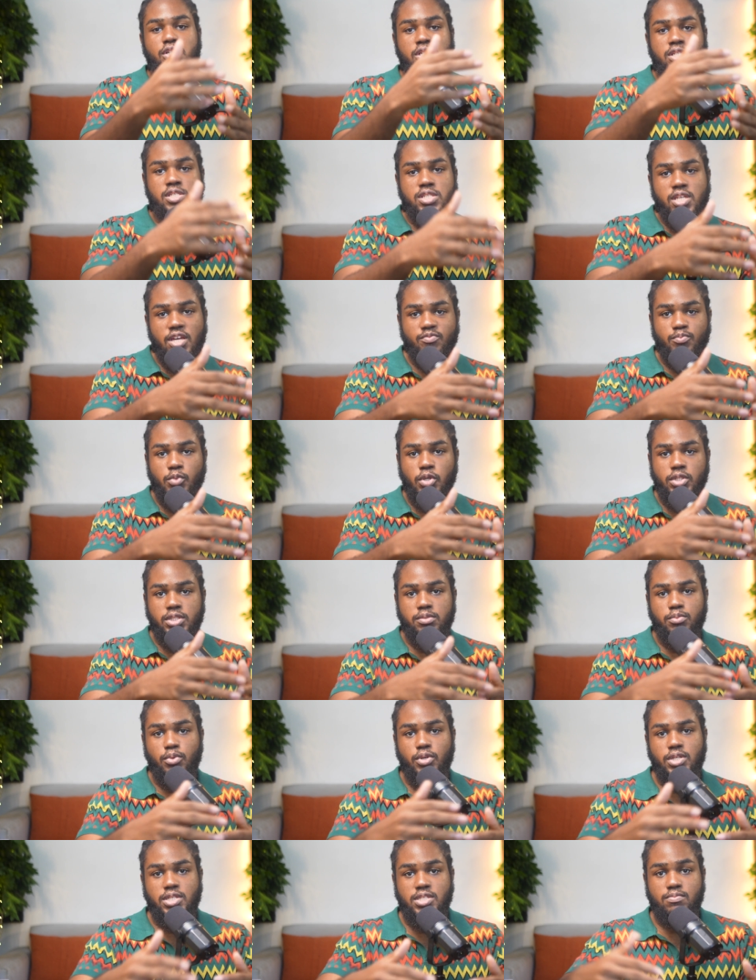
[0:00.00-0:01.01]
just save money,
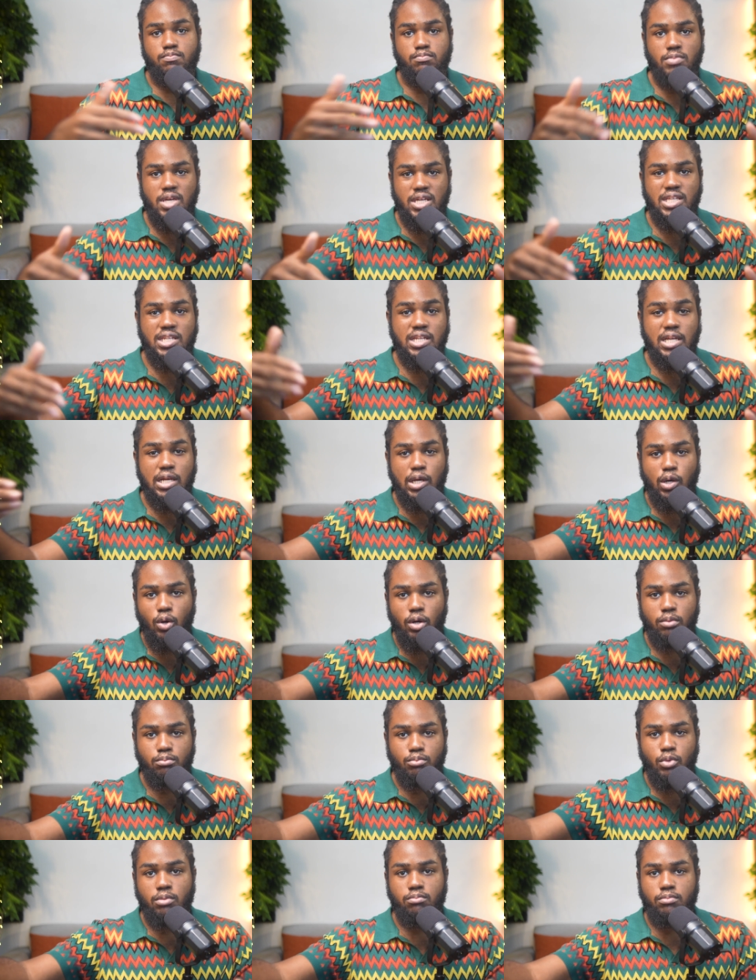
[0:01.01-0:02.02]
but he's making a
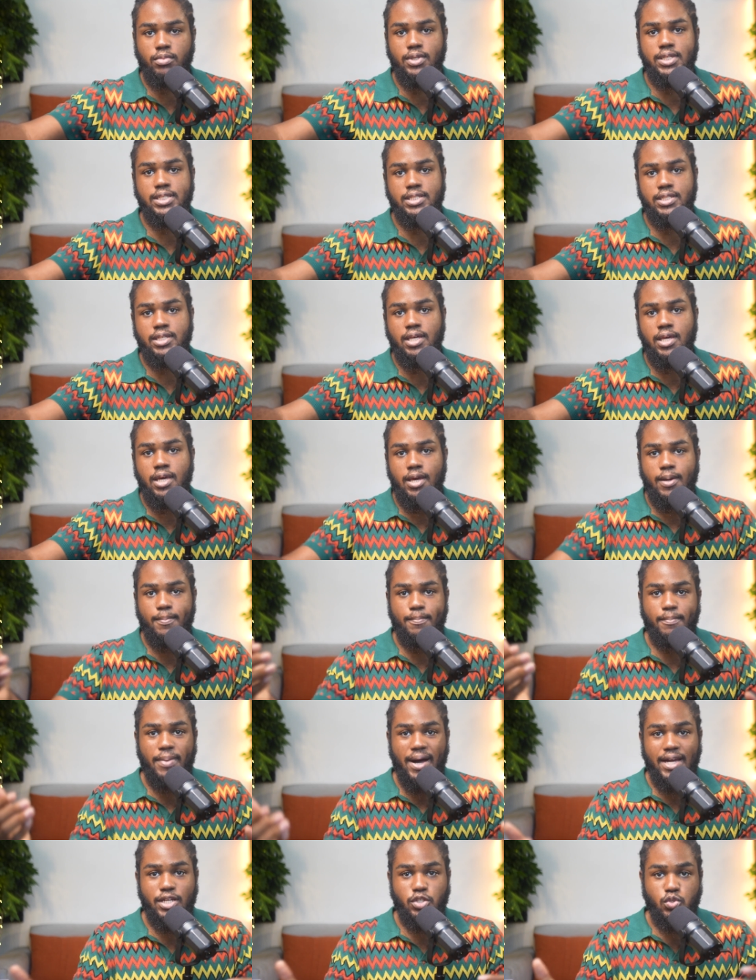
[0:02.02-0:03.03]
lot more money
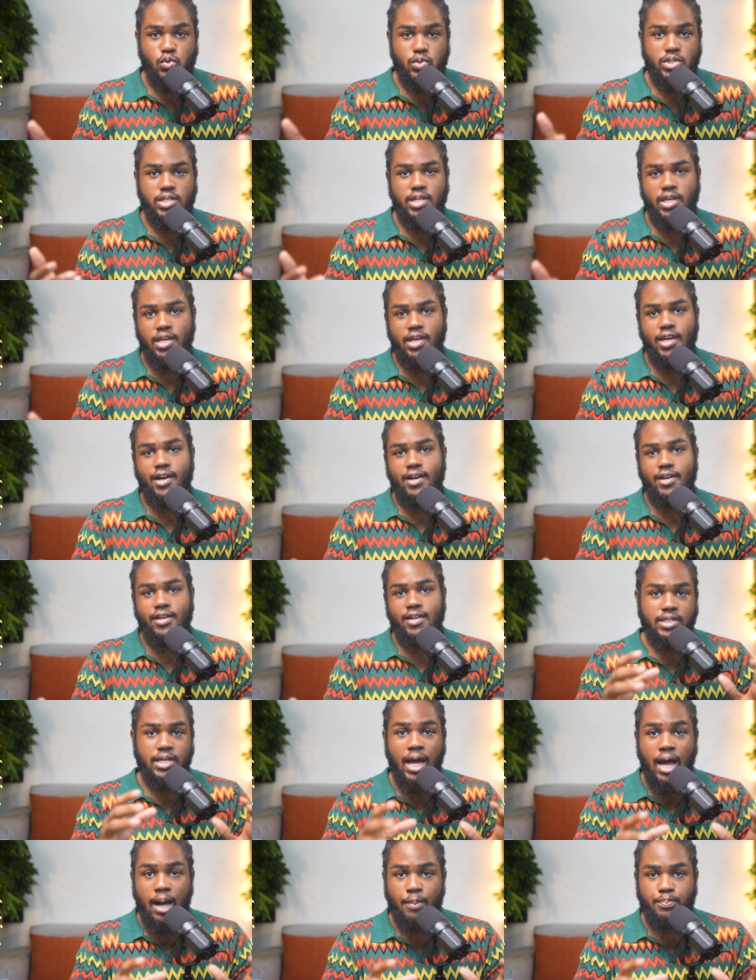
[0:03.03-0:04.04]
by using AI.
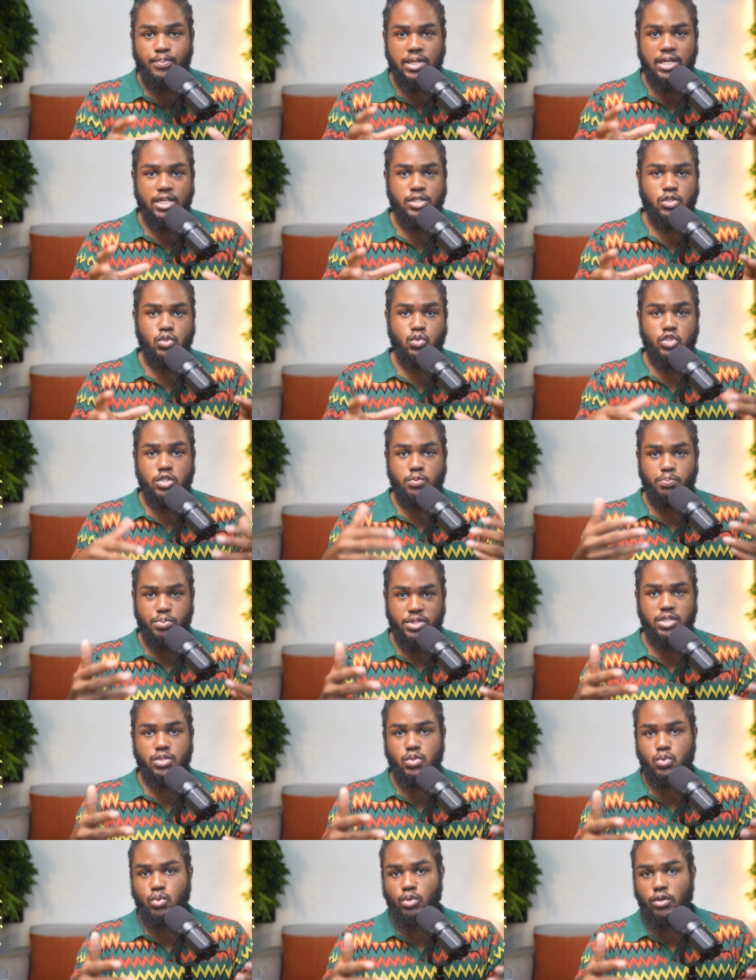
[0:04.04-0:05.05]
The app lets you speak
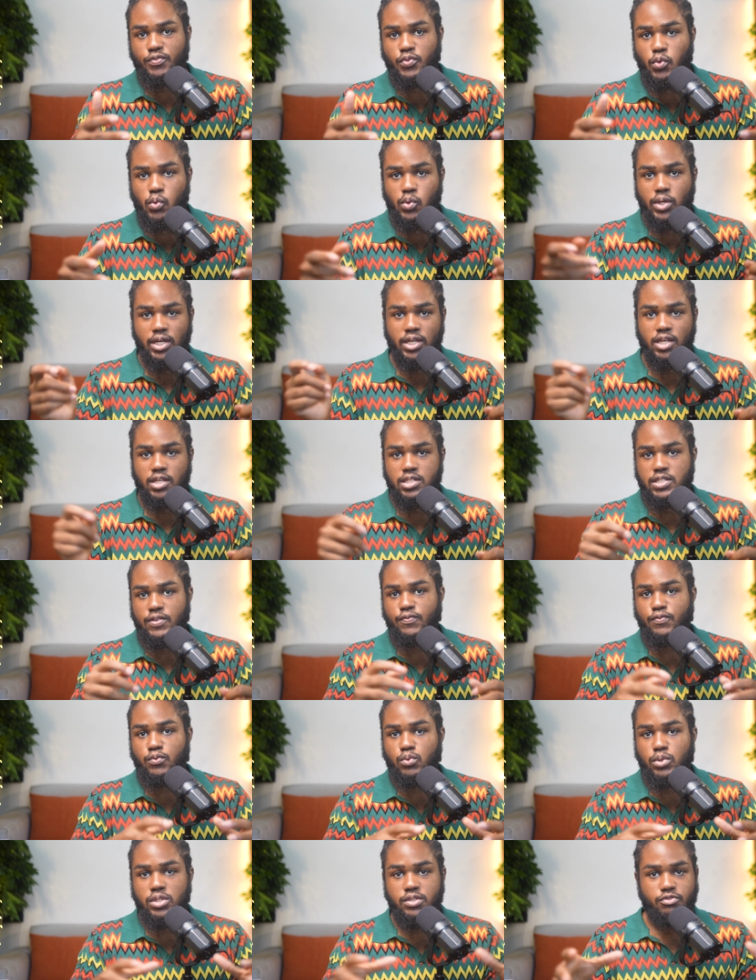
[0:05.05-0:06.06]
into your phone and get a
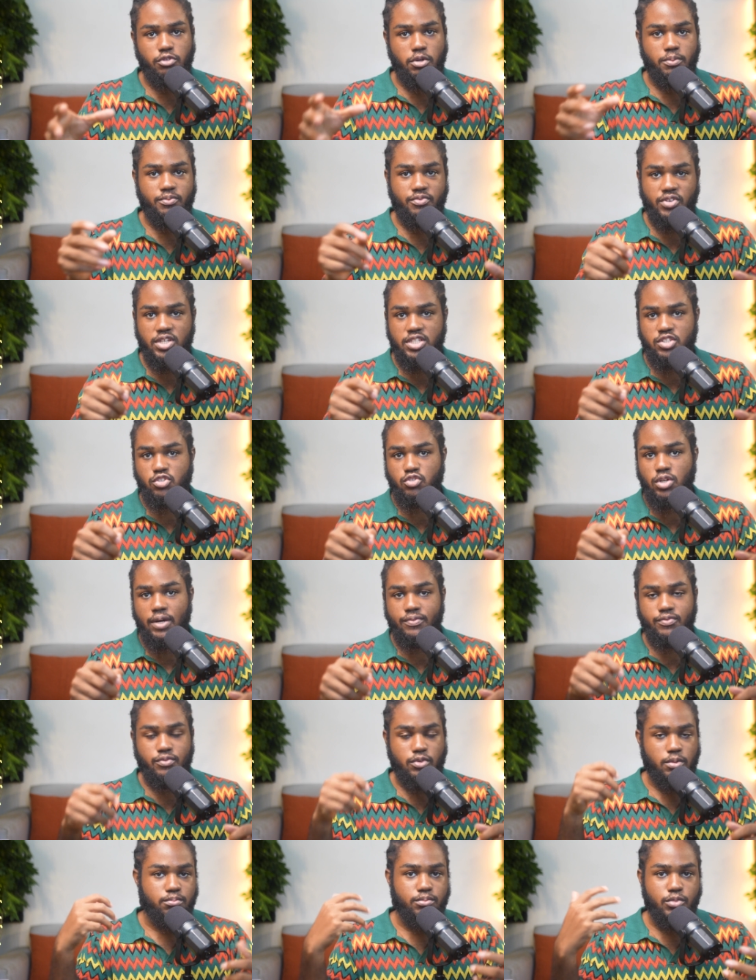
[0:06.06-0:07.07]
fully formed first
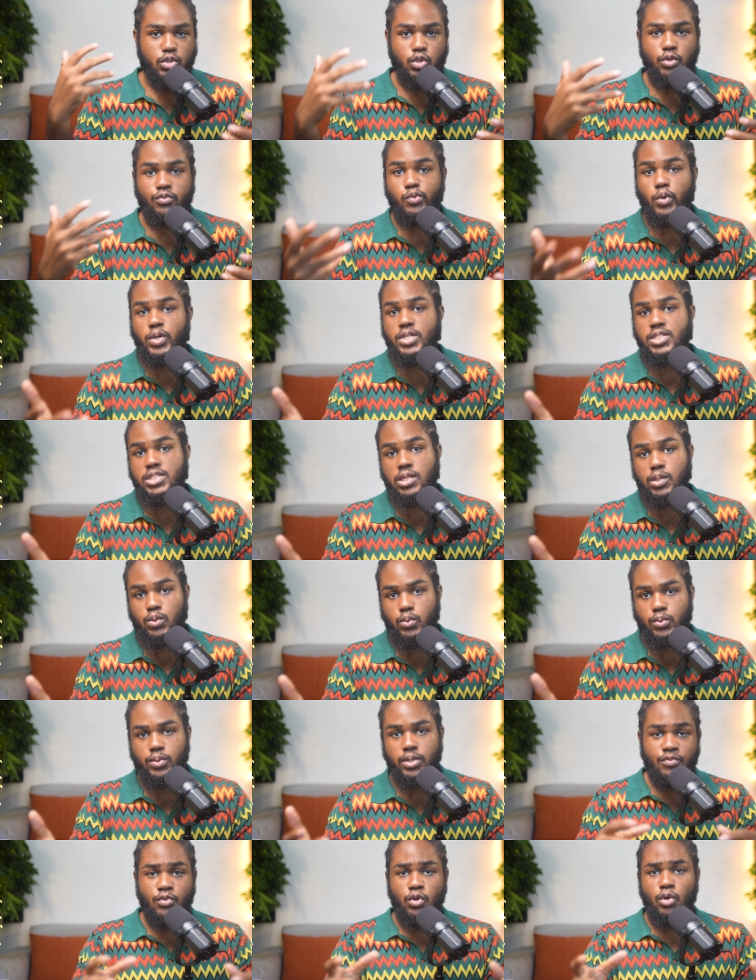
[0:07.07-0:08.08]
draft from your voice
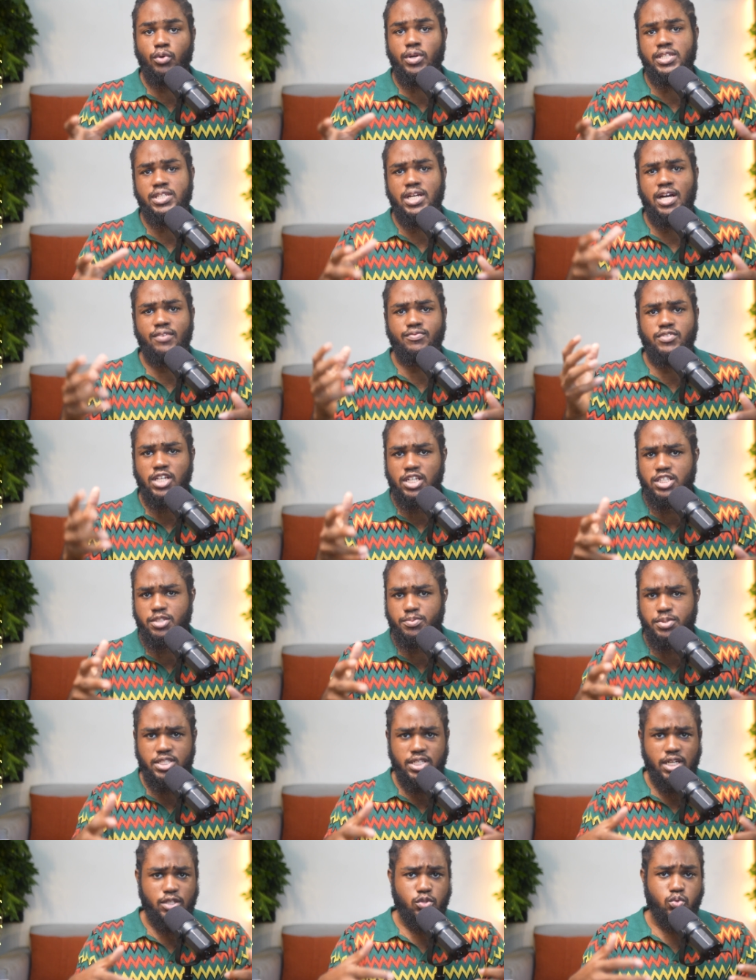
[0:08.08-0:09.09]
alone. If you already have
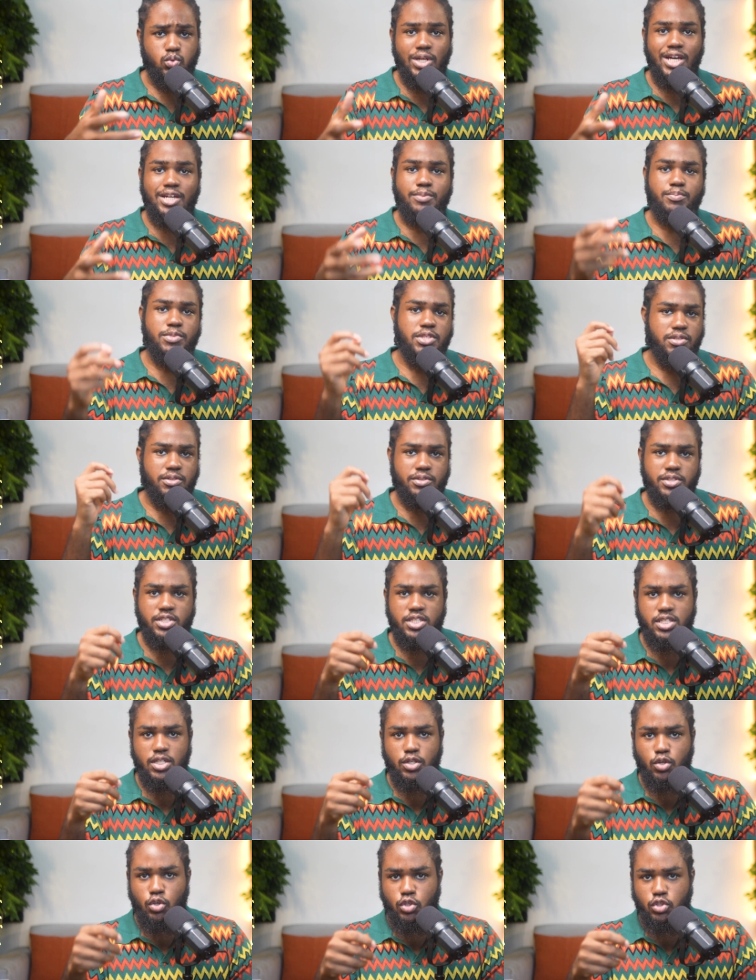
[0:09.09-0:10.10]
ChatGPT and you would like me to
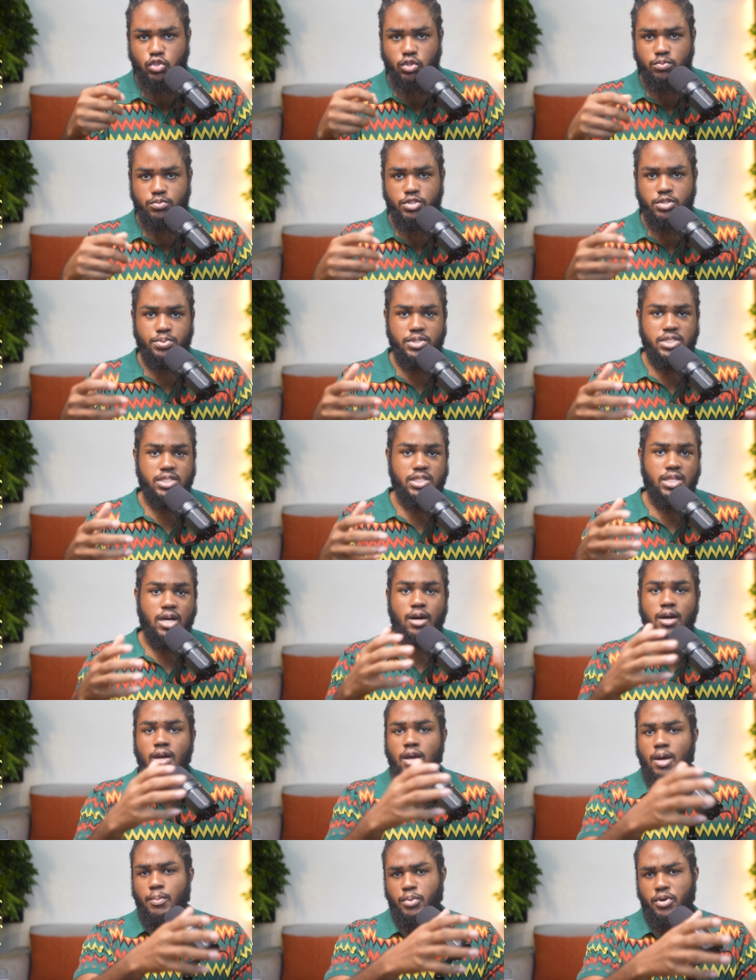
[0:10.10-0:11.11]
create a custom GPT
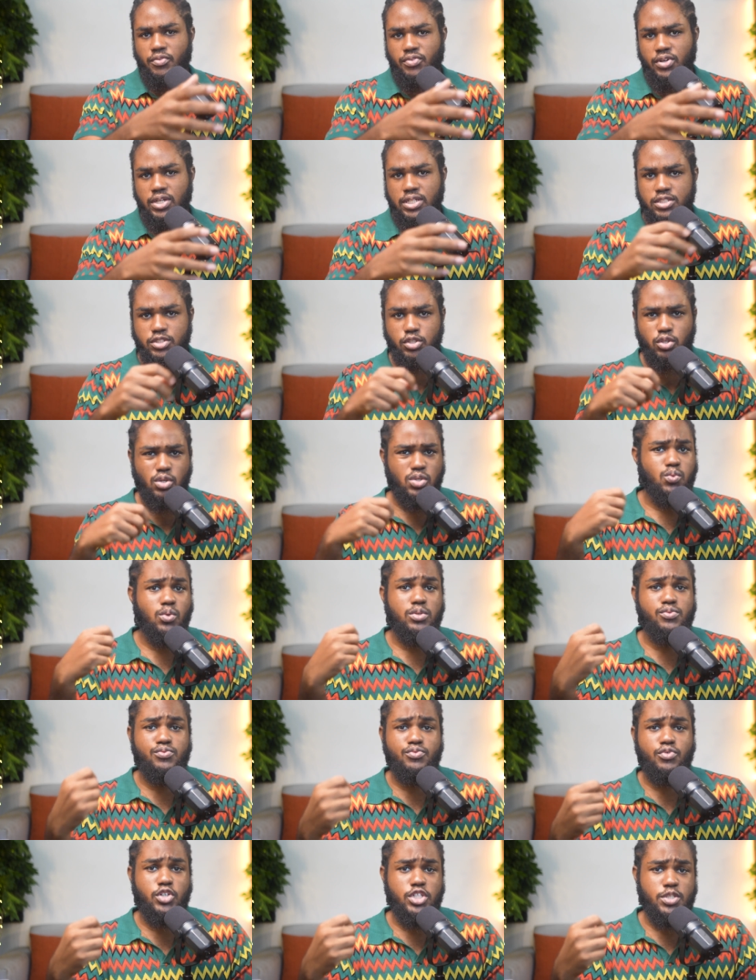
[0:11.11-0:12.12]
that perfectly does
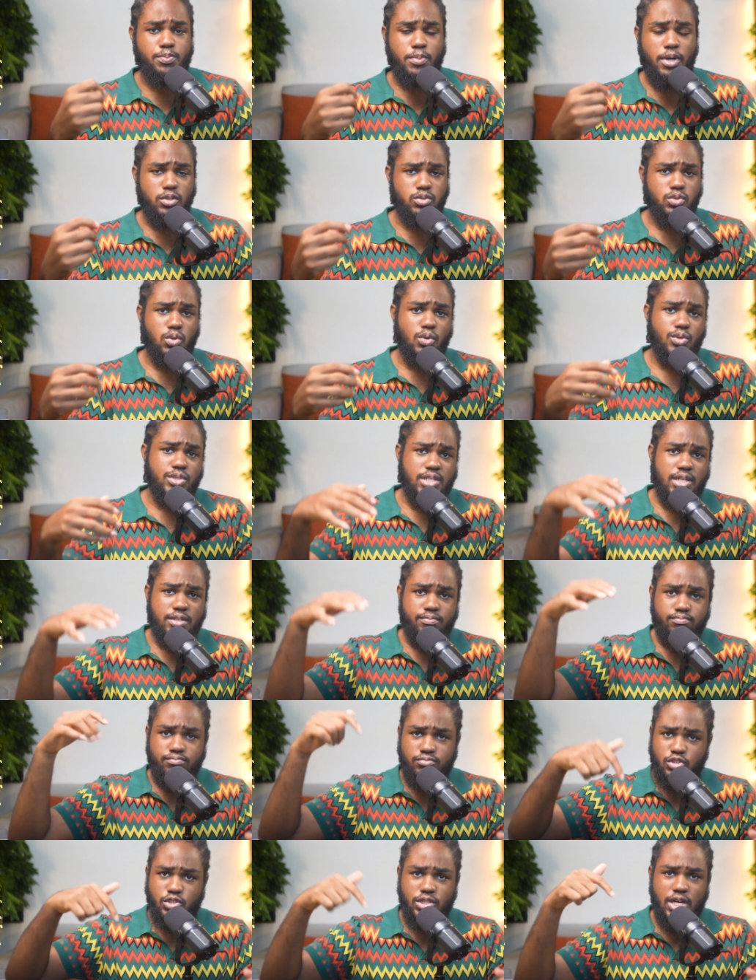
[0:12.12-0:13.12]
what VoicePower does,
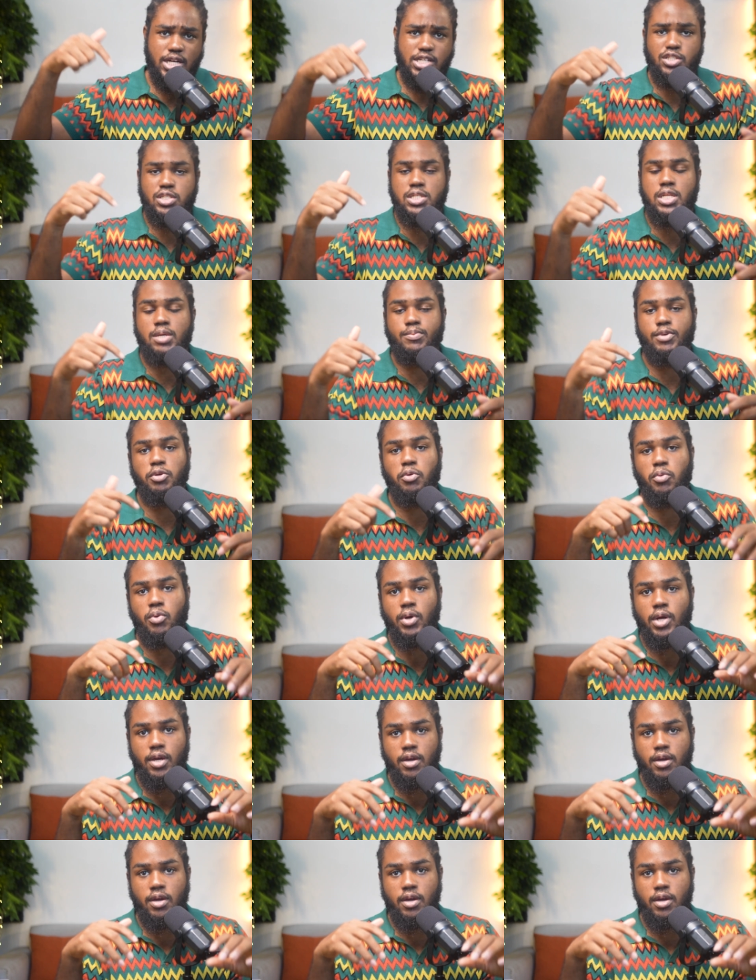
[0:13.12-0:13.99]
then you guys just let me know